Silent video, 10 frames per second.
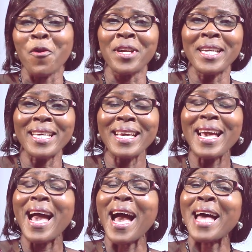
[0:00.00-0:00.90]
ugly,
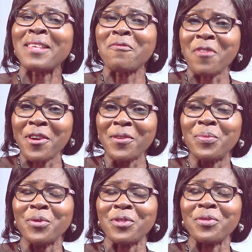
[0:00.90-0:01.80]
and the very
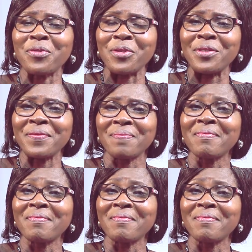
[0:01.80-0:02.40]
beautiful.